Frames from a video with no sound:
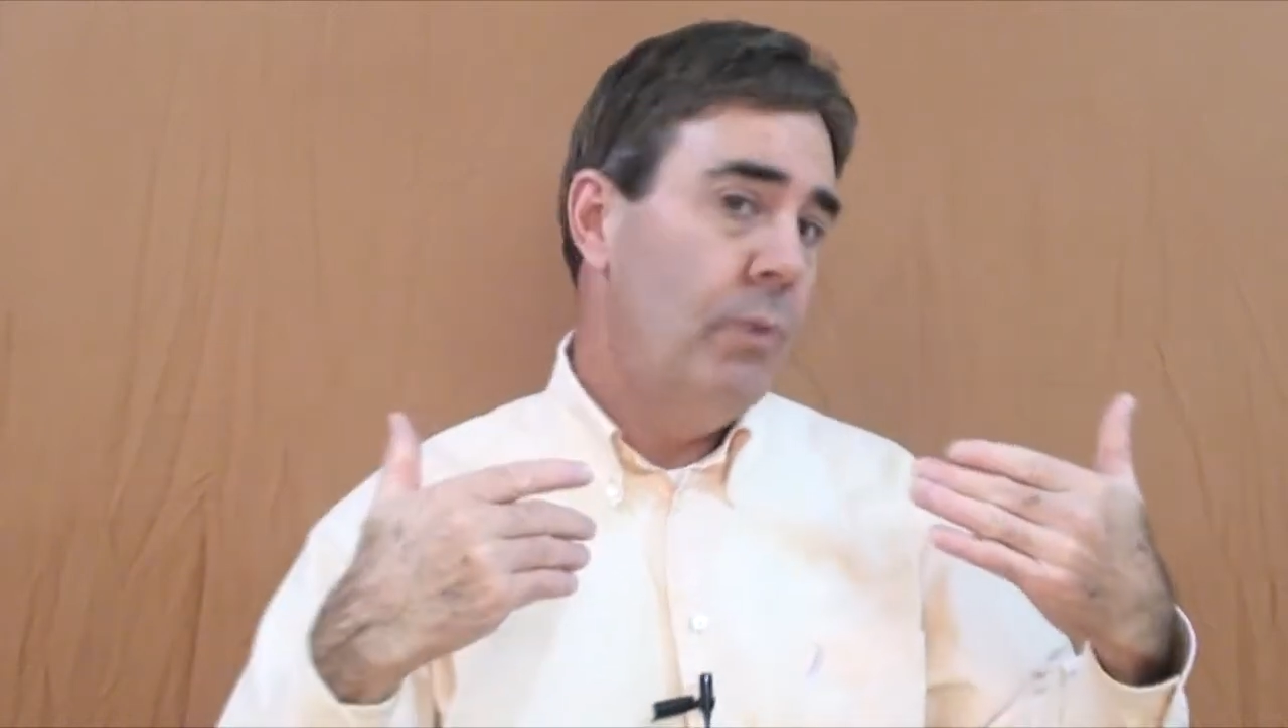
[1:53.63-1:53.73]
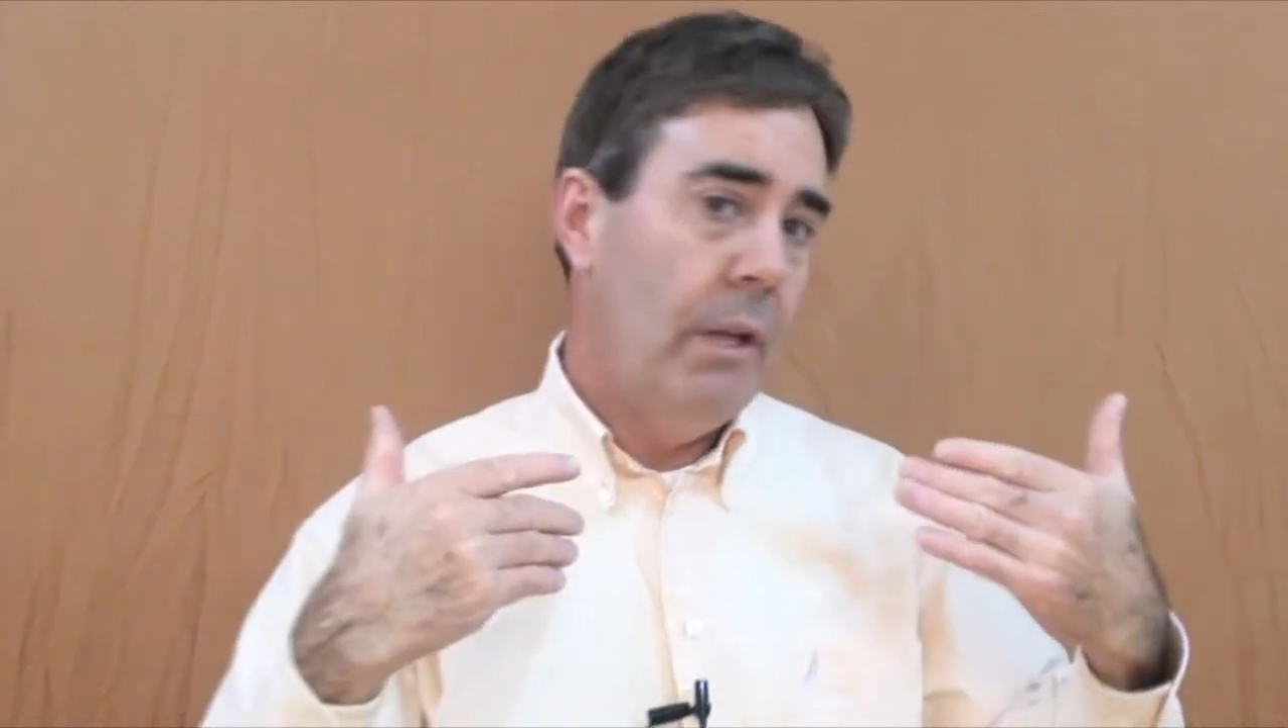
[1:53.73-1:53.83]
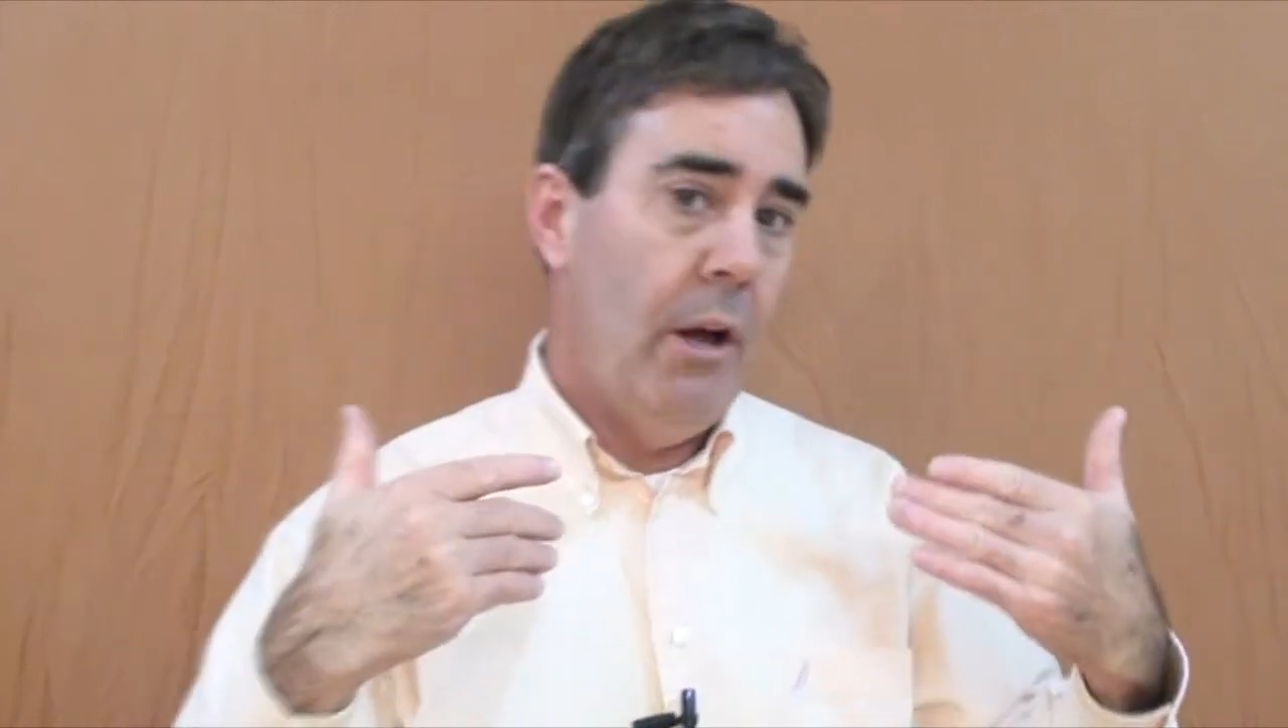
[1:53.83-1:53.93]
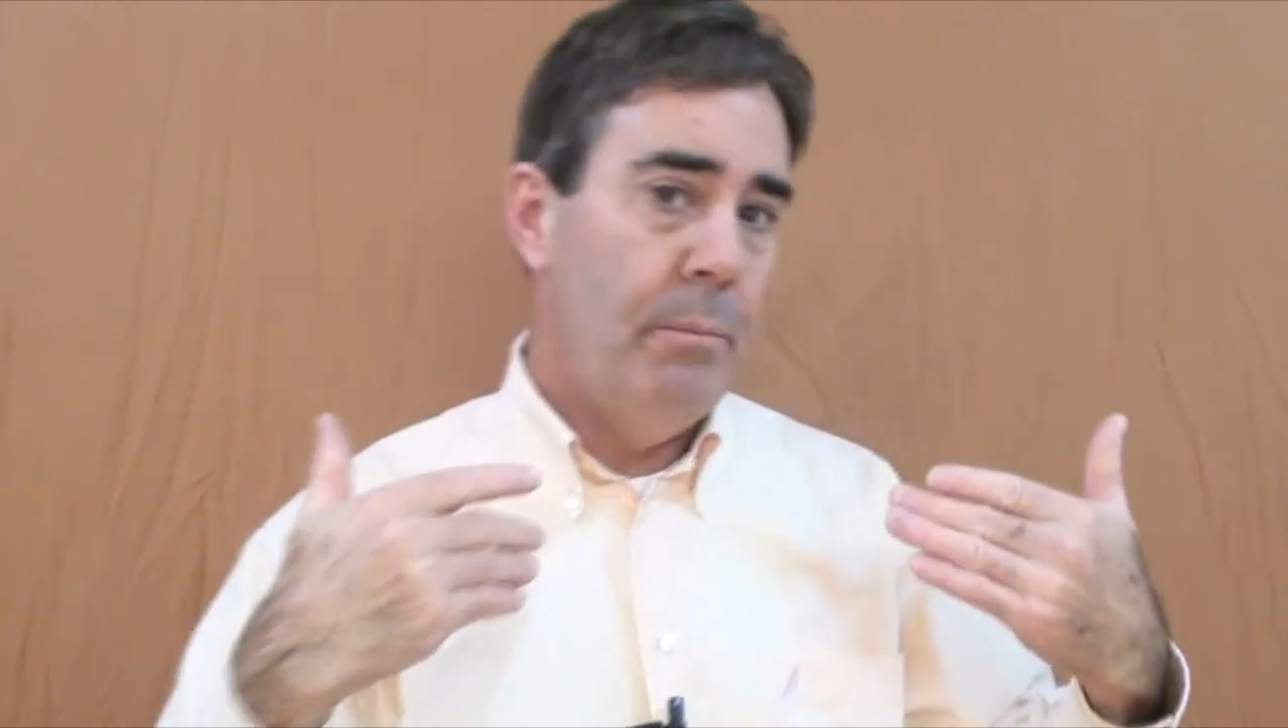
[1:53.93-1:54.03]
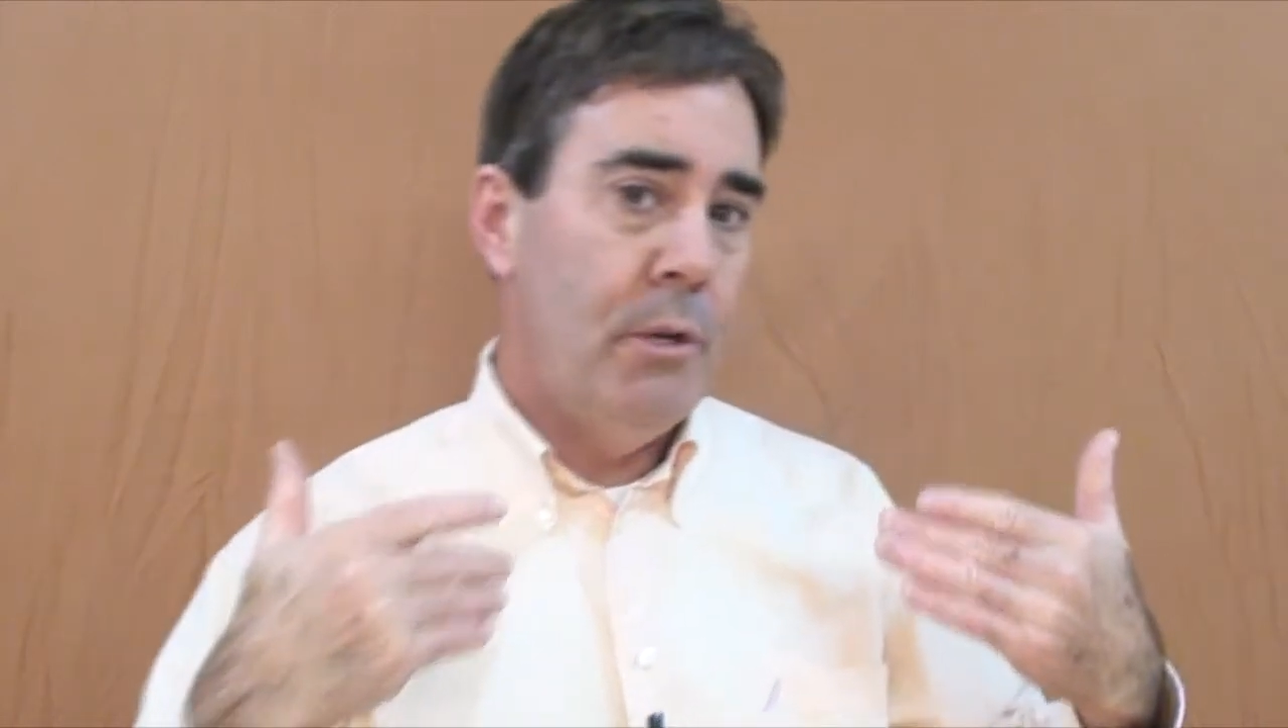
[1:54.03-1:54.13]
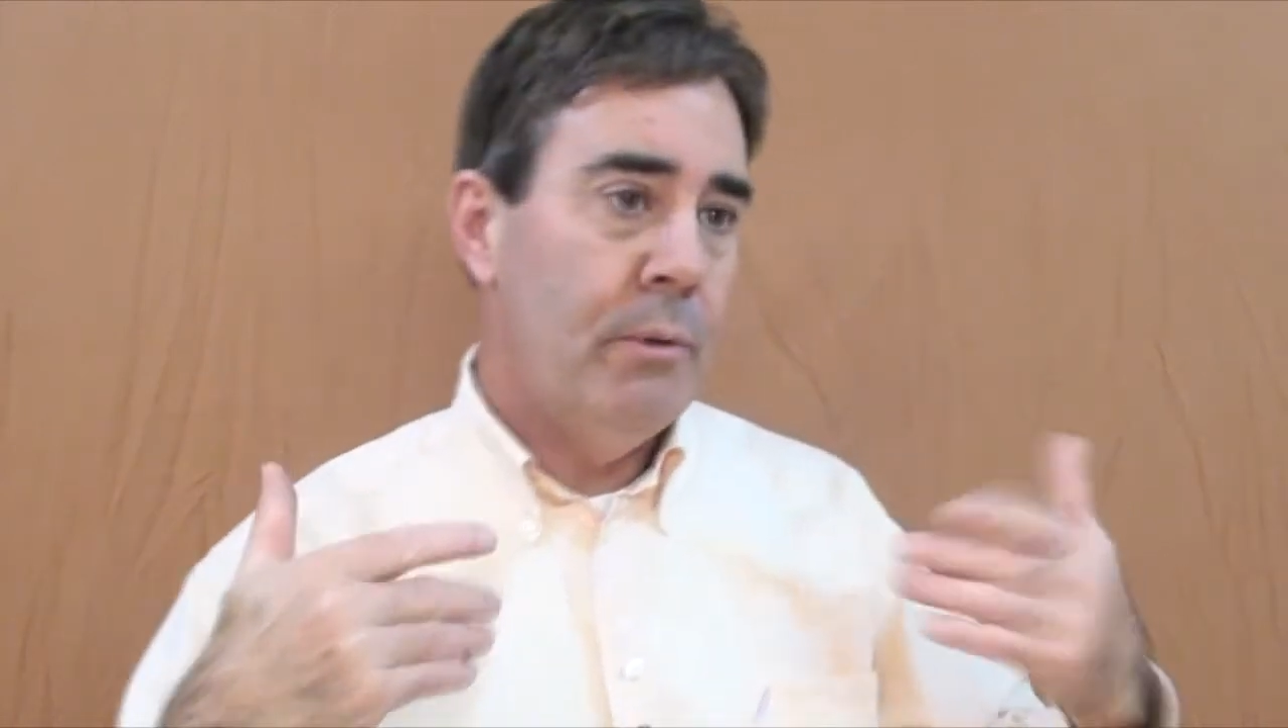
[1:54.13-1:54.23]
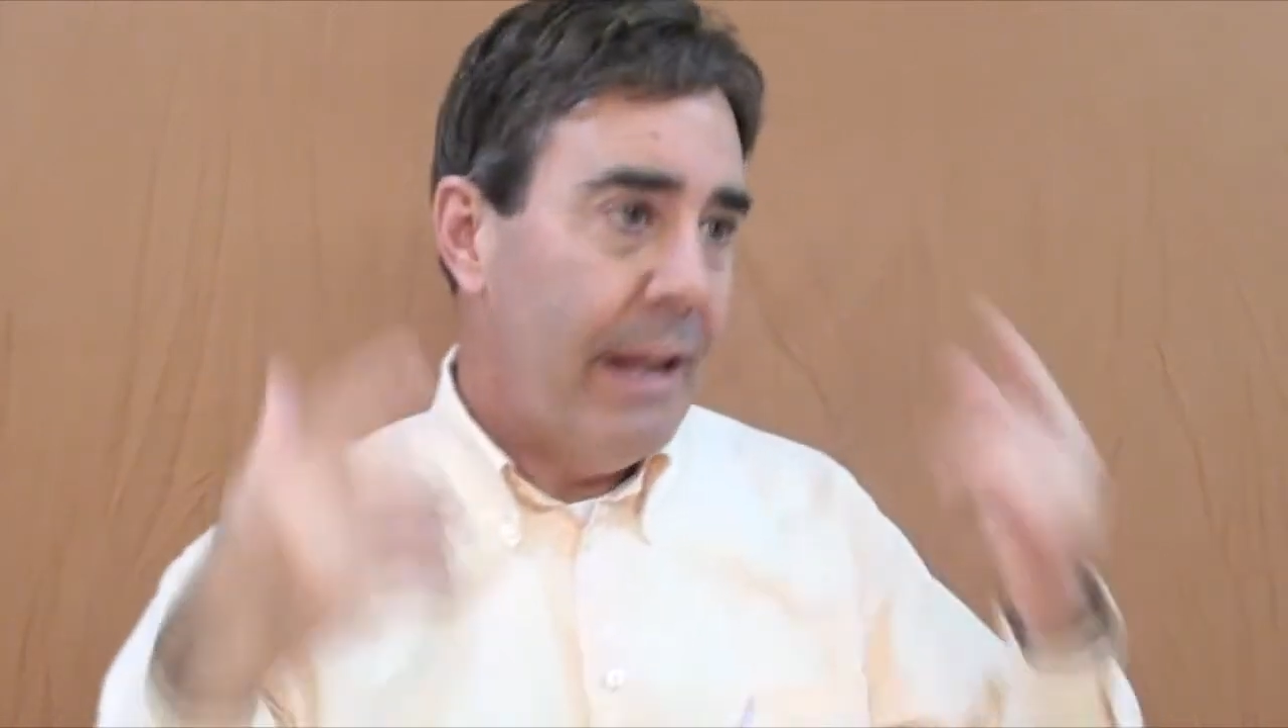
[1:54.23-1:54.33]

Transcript: will help you,